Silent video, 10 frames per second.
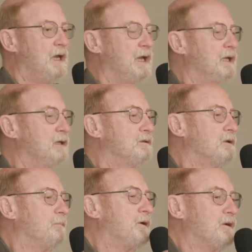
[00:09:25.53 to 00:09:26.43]
And
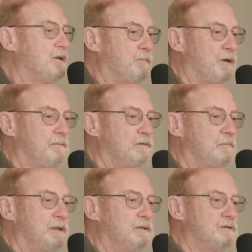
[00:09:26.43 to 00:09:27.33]
part of the
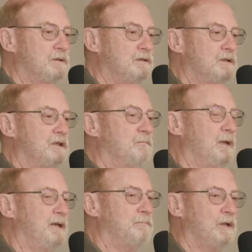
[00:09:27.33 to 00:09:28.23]
problem is that in
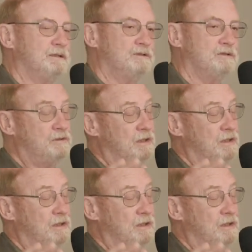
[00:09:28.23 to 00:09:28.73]
many places,